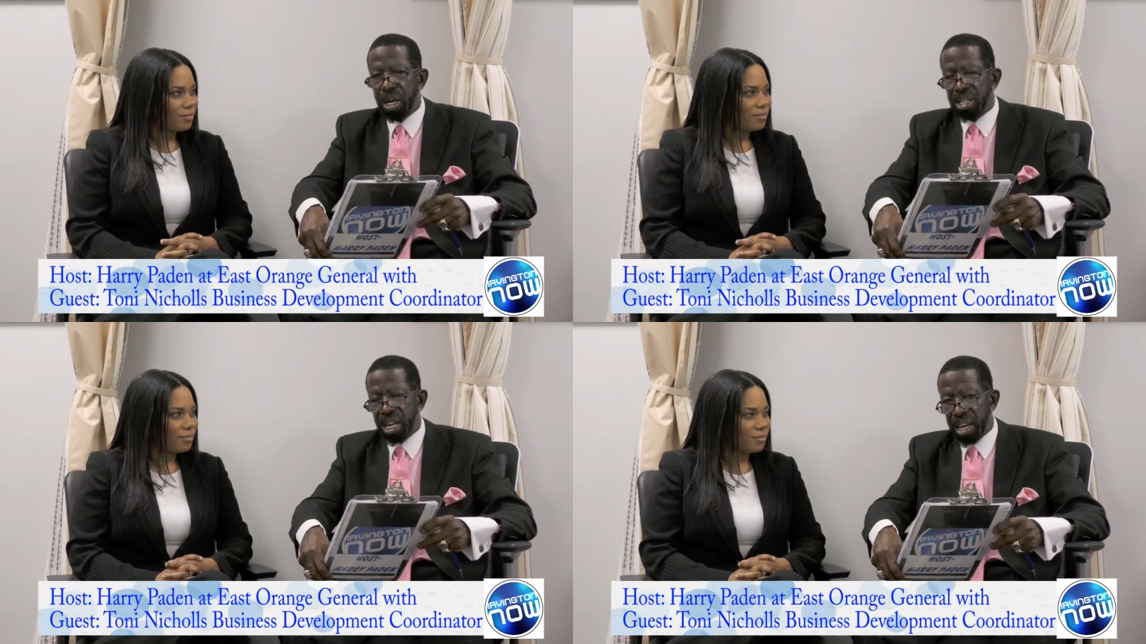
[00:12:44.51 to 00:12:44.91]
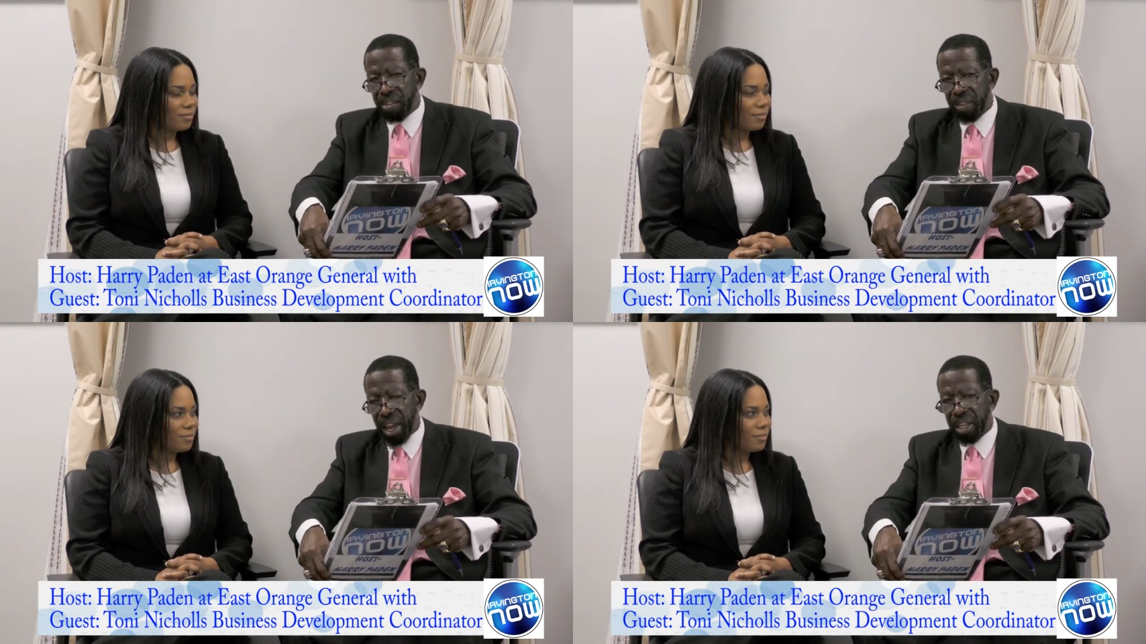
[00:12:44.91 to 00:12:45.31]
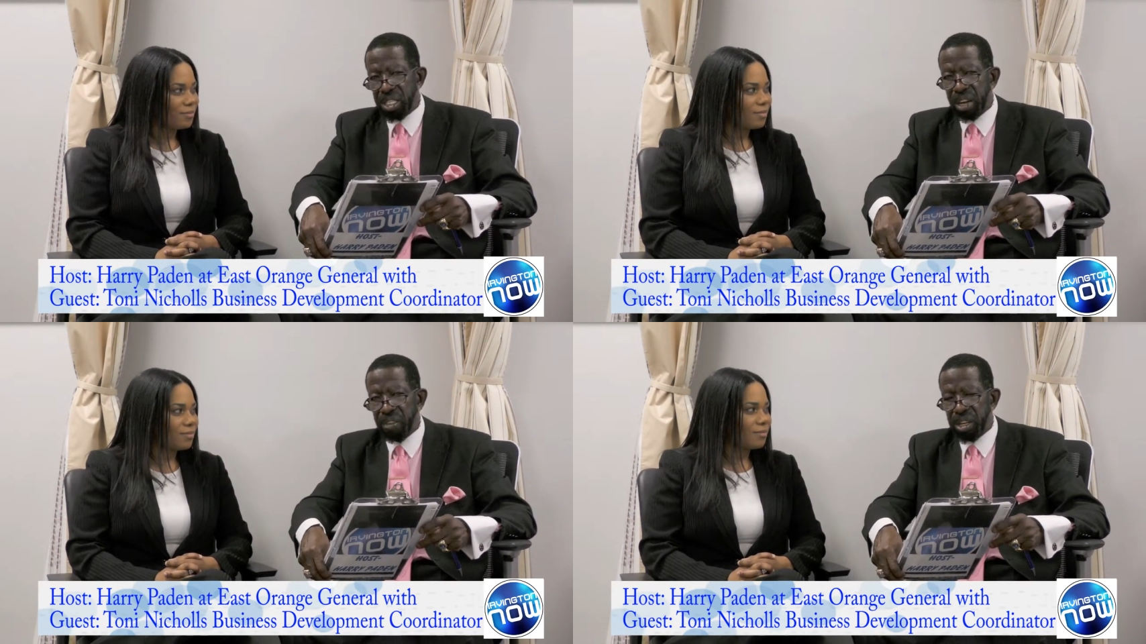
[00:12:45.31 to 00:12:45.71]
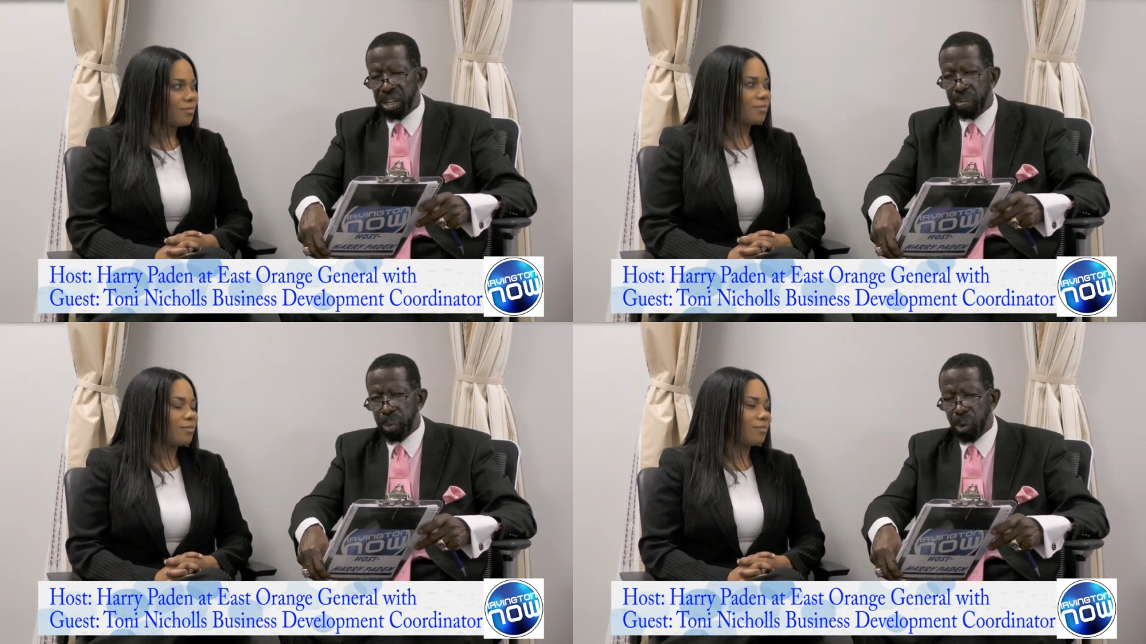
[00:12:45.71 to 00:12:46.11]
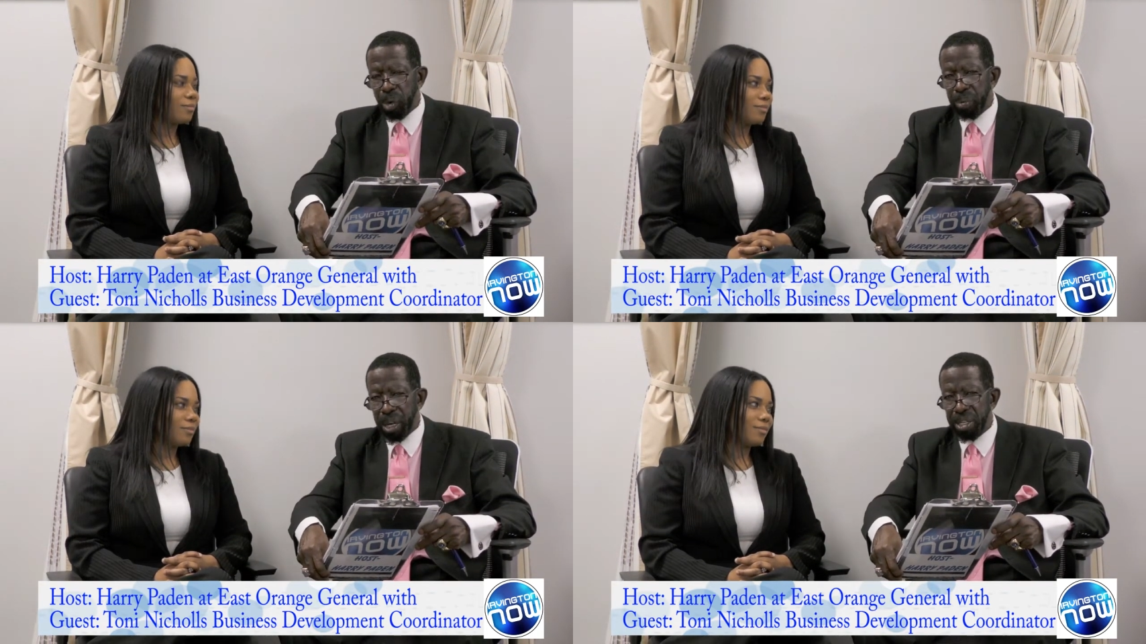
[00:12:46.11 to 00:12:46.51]
Speaker 1: Take advantage of the
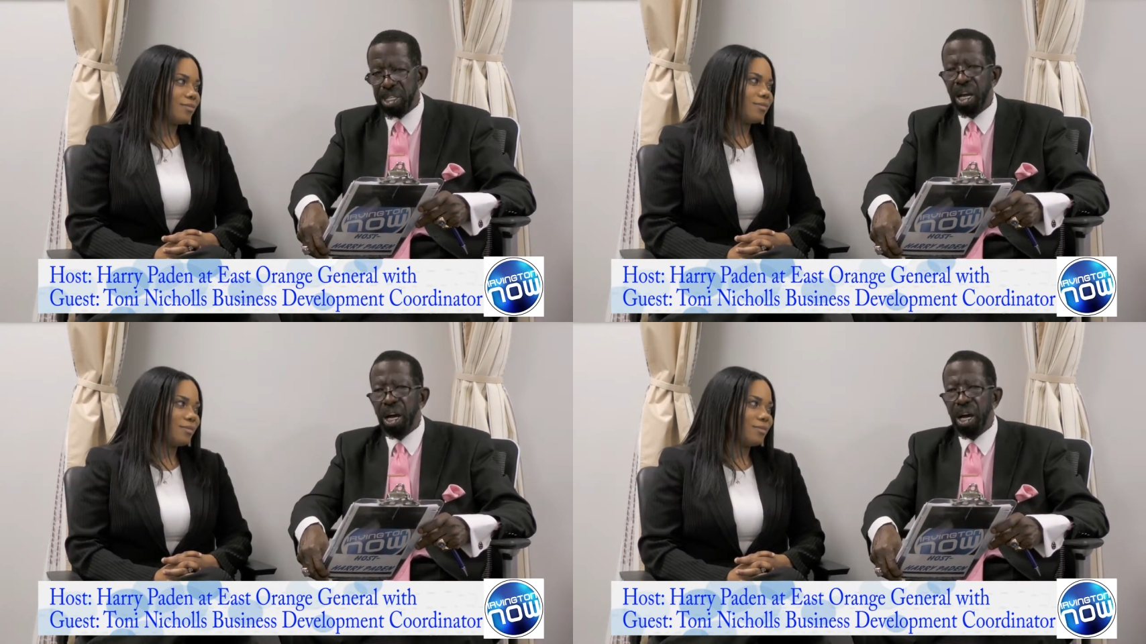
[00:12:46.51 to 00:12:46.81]
improvements.